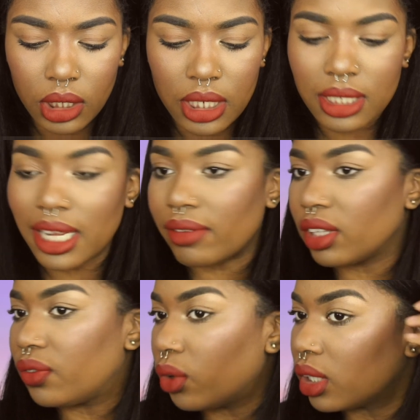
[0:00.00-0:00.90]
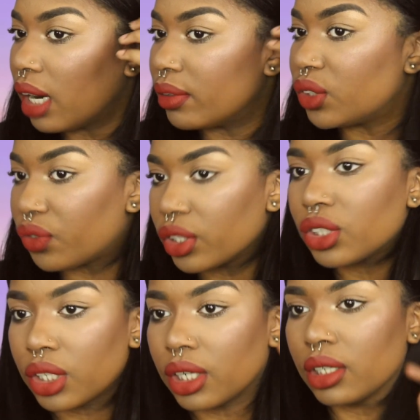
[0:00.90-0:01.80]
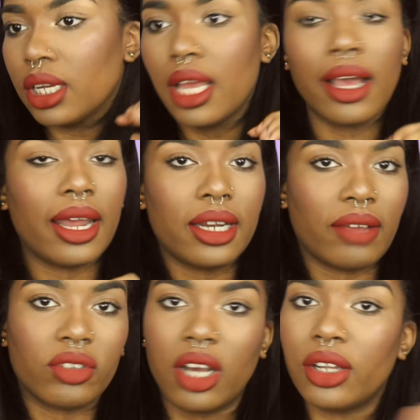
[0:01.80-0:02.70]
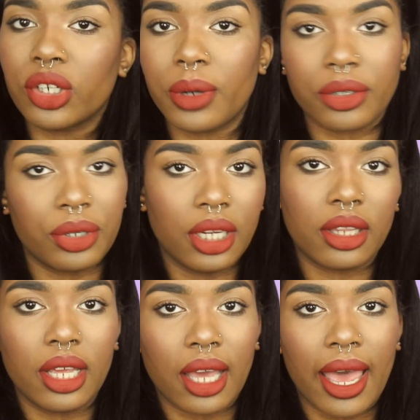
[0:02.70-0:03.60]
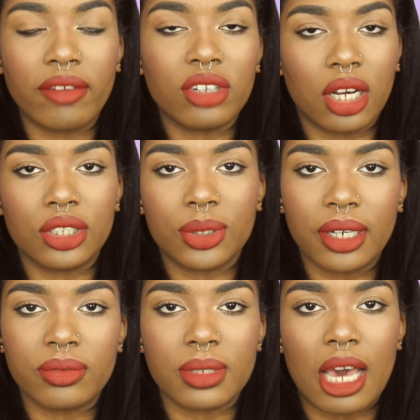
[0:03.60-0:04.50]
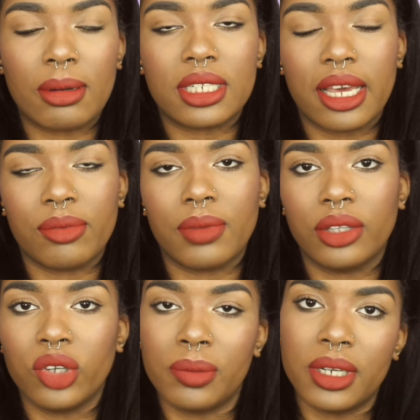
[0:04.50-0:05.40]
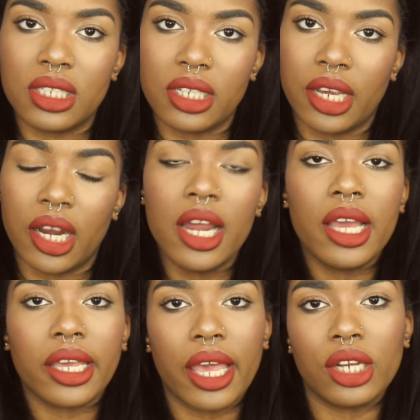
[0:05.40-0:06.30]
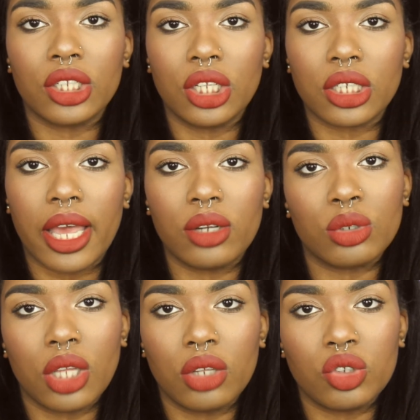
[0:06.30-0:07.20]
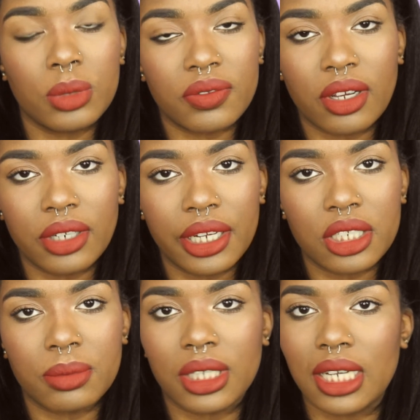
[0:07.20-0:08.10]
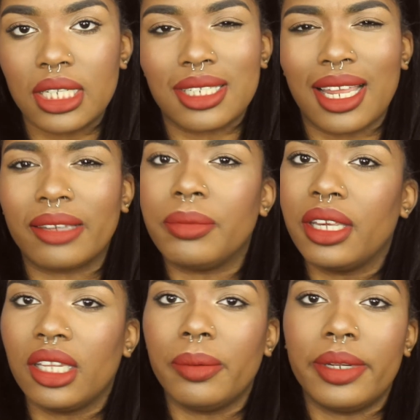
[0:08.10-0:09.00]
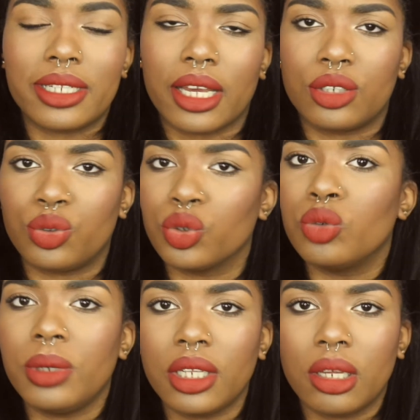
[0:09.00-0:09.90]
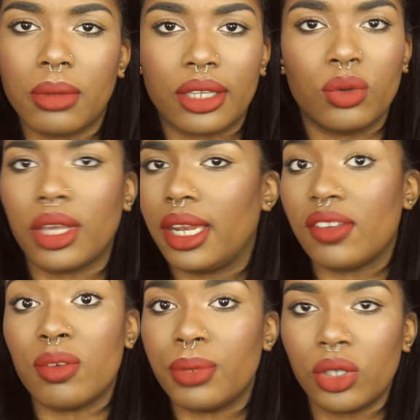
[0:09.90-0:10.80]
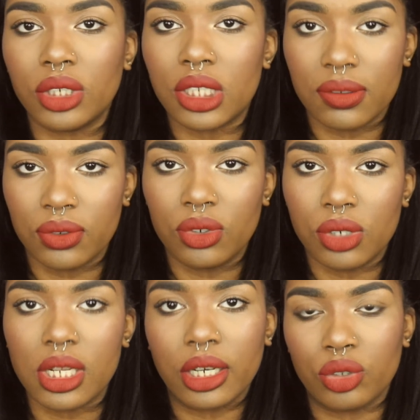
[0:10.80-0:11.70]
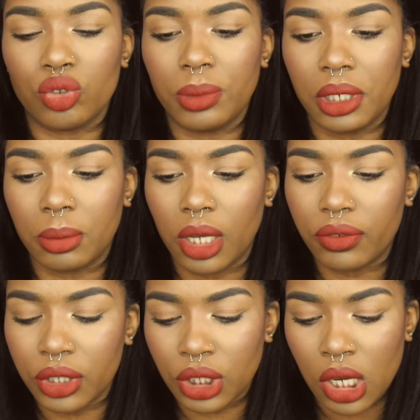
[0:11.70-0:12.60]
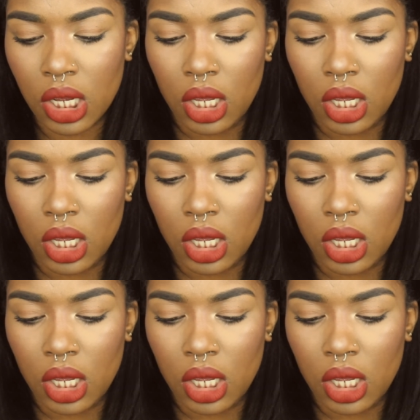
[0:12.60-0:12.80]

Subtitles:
It's definitely full coverage for sure. I didn't have to color correct or anything. I have to color correct from time to time with my Laura Mercier Candle Glow Luminous Foundation, because it's like medium, and it's like a true medium. Like, you can't even build it to full. It's like a true medium coverage.